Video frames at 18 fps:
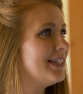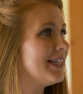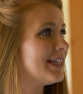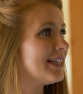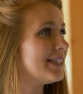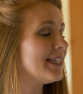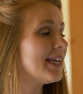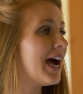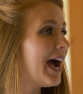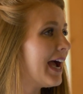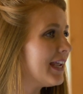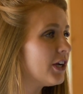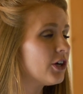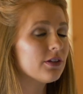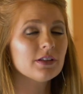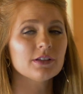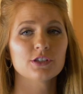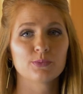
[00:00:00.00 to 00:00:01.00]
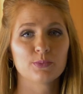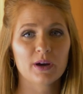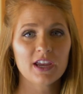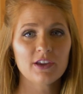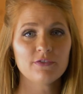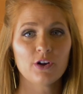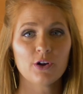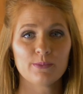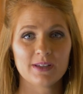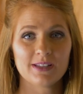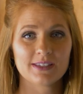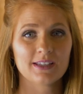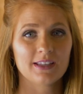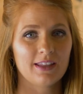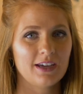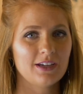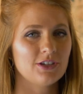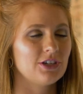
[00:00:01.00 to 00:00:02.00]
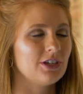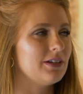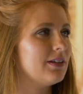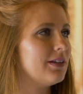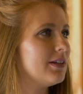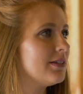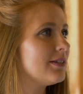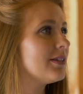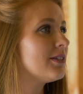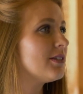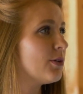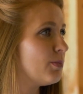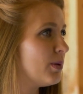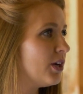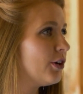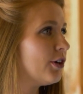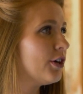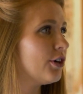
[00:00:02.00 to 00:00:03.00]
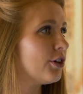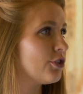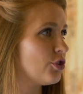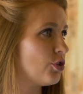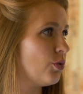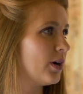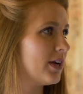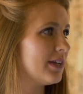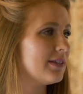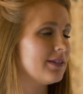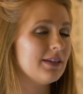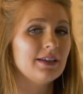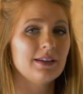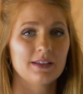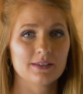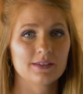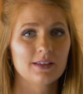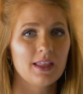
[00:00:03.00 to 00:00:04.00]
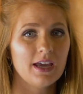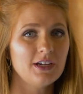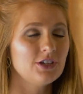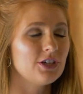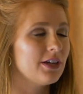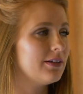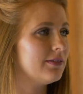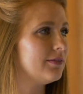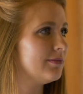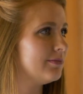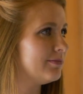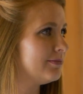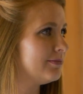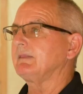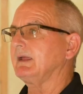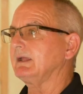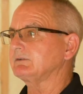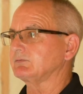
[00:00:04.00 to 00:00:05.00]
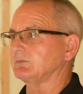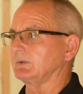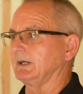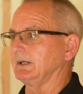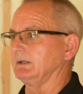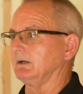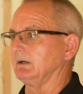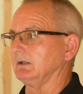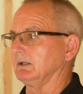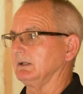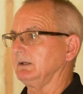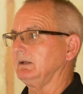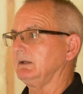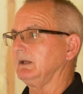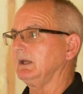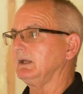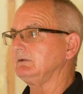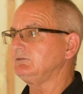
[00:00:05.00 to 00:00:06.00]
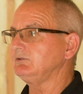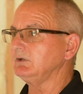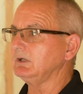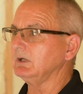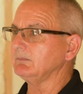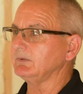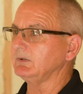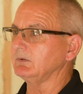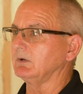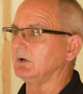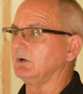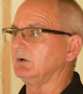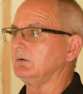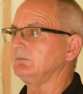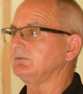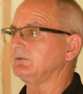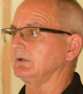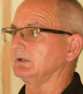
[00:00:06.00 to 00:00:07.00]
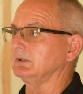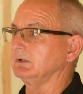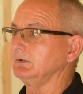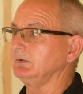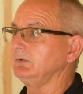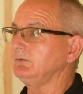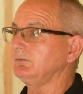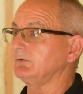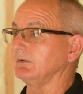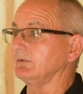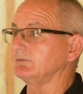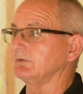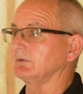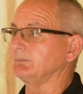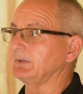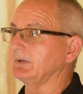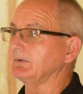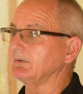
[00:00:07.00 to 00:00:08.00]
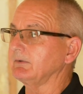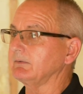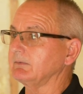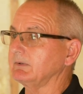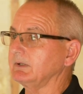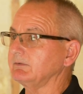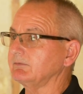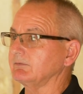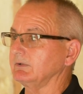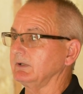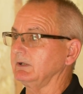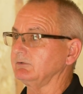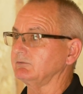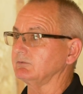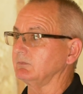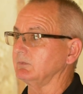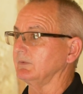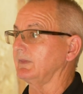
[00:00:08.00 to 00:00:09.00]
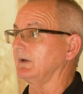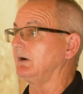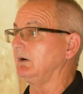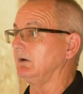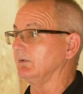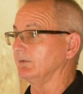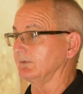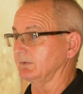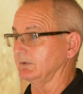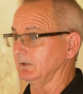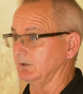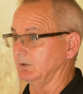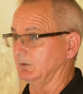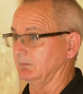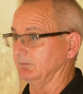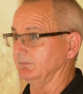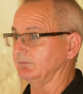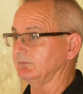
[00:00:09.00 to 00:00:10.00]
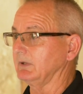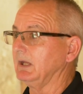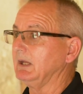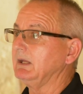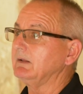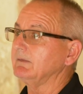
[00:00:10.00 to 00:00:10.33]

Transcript: Dennis, I hear that spray foam insulation is the superior choice in insulation. That's right, Holly, and GW Homes includes the superior insulation with all their homes.